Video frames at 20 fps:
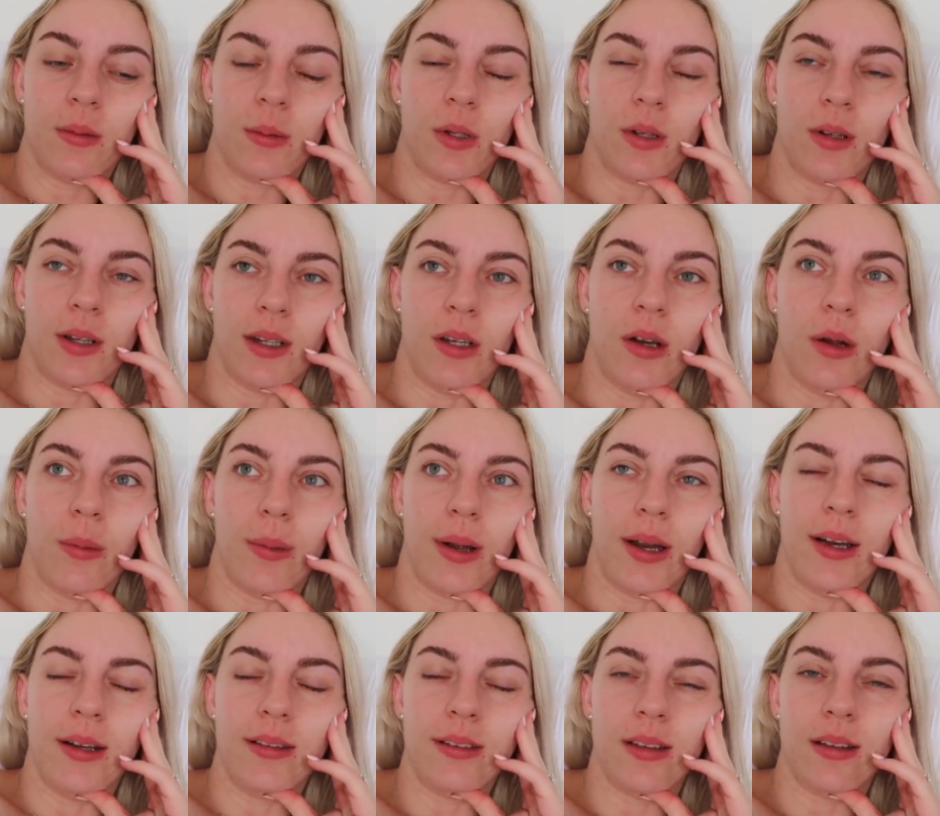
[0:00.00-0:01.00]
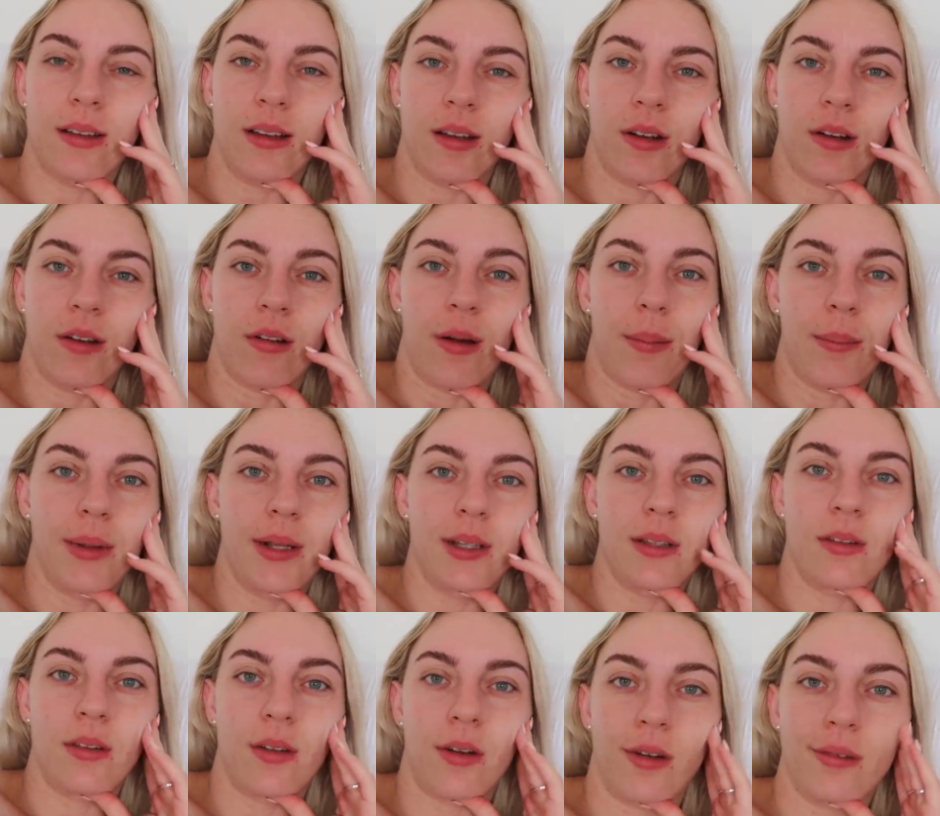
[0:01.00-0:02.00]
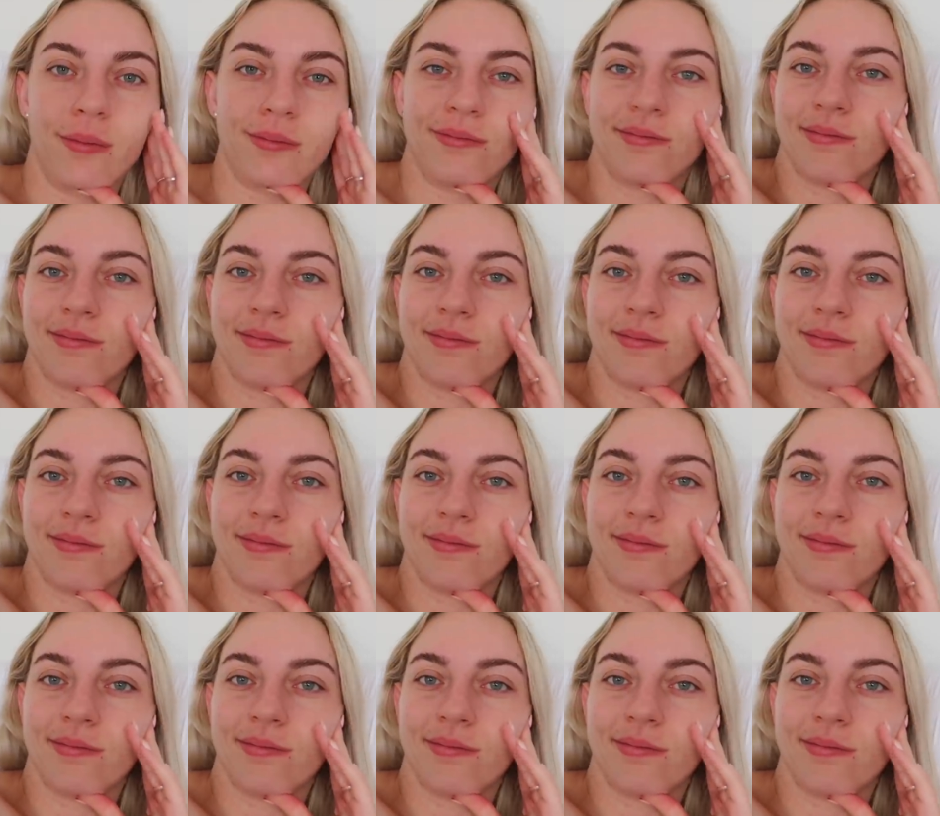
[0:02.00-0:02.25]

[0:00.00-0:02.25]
Well, I know where it is. It's in Currumbin, so